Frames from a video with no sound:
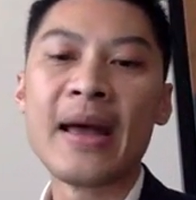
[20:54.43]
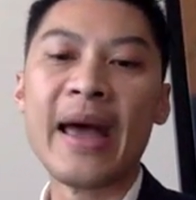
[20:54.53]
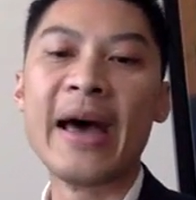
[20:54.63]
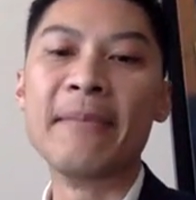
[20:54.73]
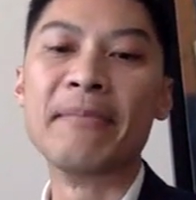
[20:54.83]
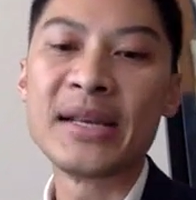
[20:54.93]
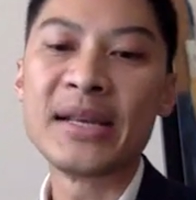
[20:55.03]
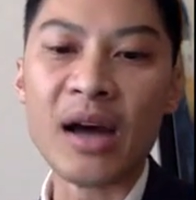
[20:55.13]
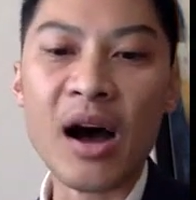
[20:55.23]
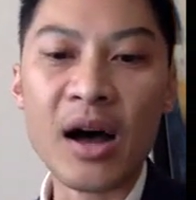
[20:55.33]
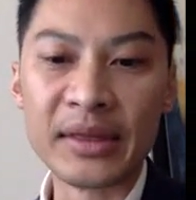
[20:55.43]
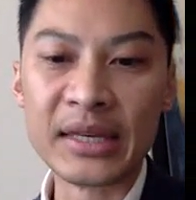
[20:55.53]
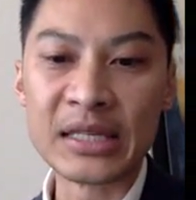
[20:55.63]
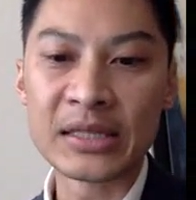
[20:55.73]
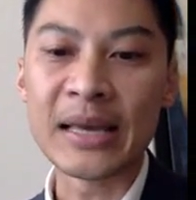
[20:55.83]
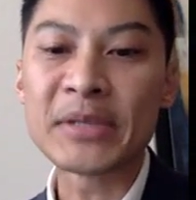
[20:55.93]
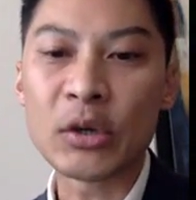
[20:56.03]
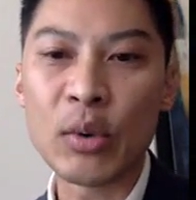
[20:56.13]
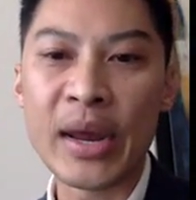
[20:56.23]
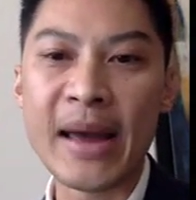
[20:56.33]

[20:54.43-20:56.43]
And based on these subsequent